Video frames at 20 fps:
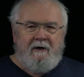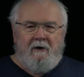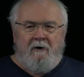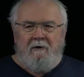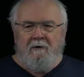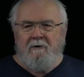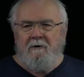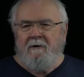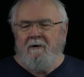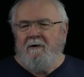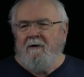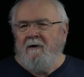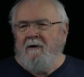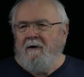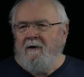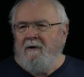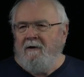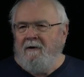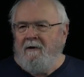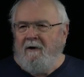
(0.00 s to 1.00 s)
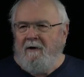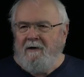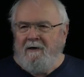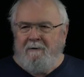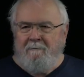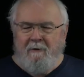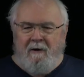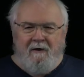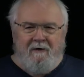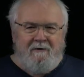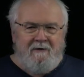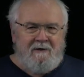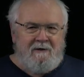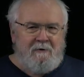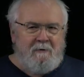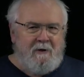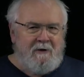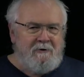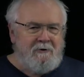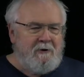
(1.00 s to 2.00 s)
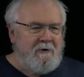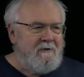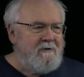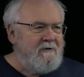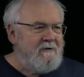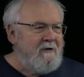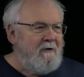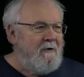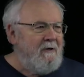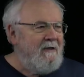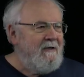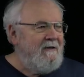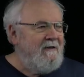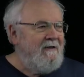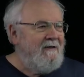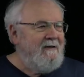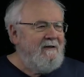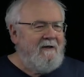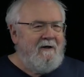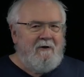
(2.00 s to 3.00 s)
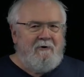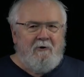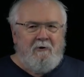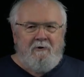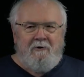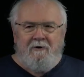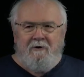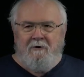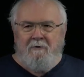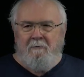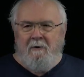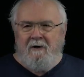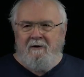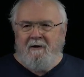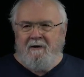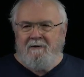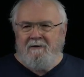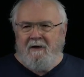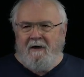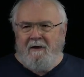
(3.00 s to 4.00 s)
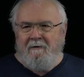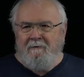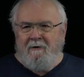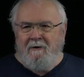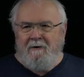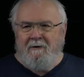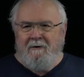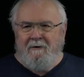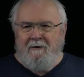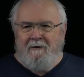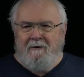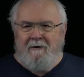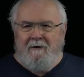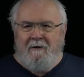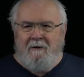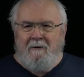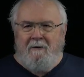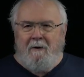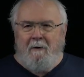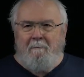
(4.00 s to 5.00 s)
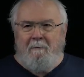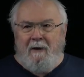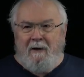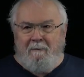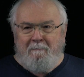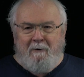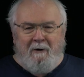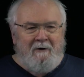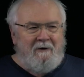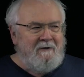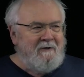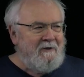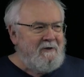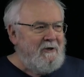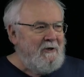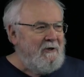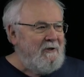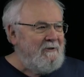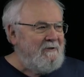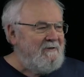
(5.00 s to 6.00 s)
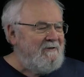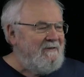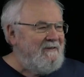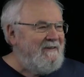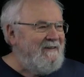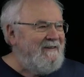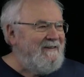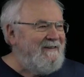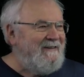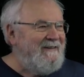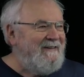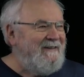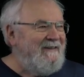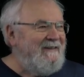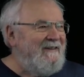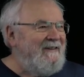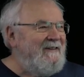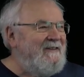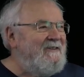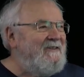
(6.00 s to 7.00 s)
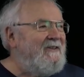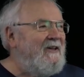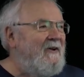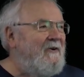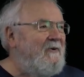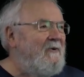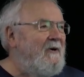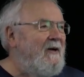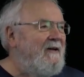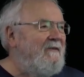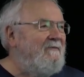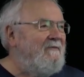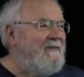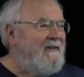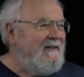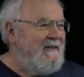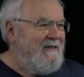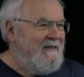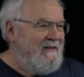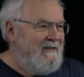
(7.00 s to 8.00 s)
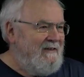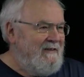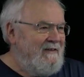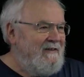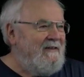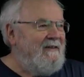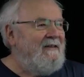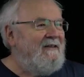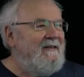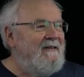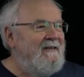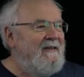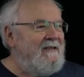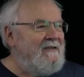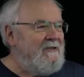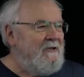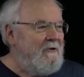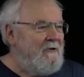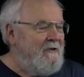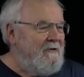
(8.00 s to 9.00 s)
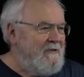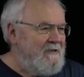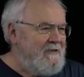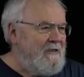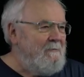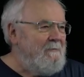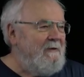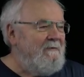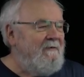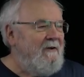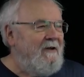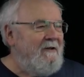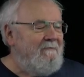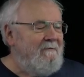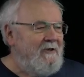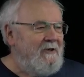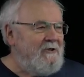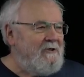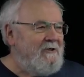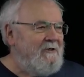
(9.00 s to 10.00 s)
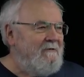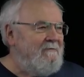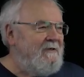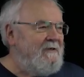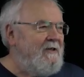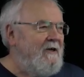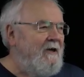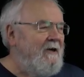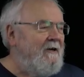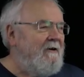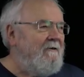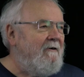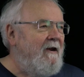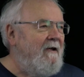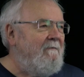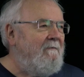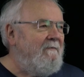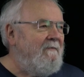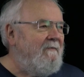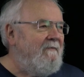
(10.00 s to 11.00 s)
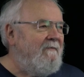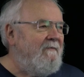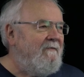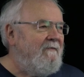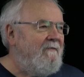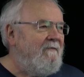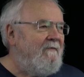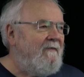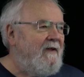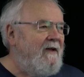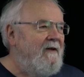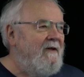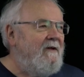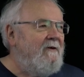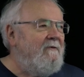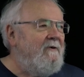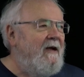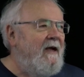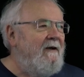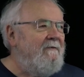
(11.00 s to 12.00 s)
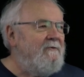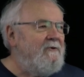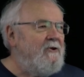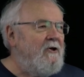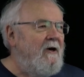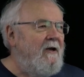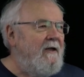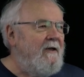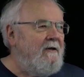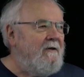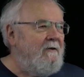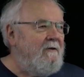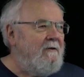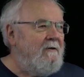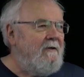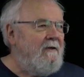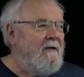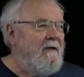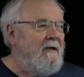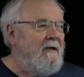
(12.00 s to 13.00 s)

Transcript: on hiding behind this question. So I thought you might like to have a peek behind the curtain. So let's look at a simplified version of the diagram. We have triangle